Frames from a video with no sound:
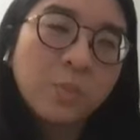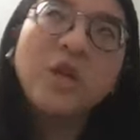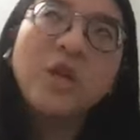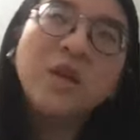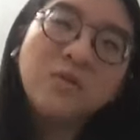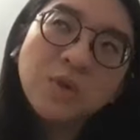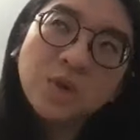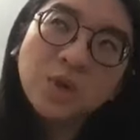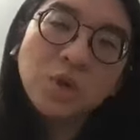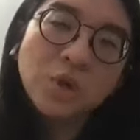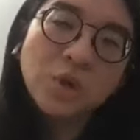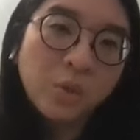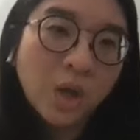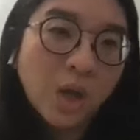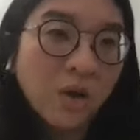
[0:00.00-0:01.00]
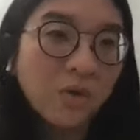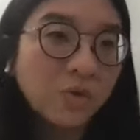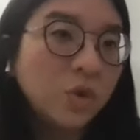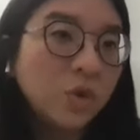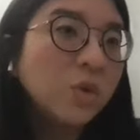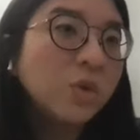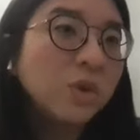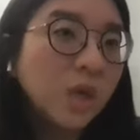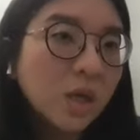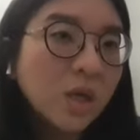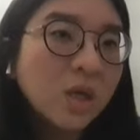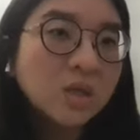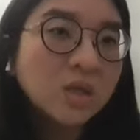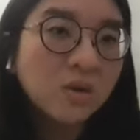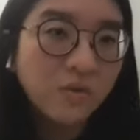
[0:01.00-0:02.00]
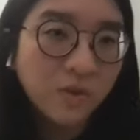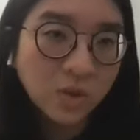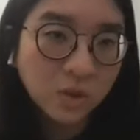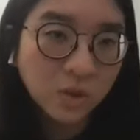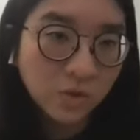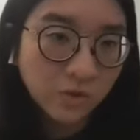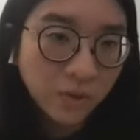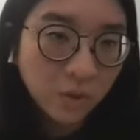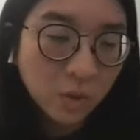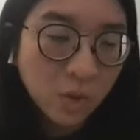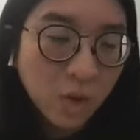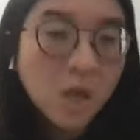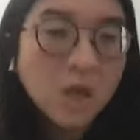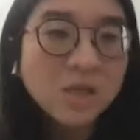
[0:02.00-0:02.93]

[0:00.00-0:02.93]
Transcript: previous year we have 2 days of interview.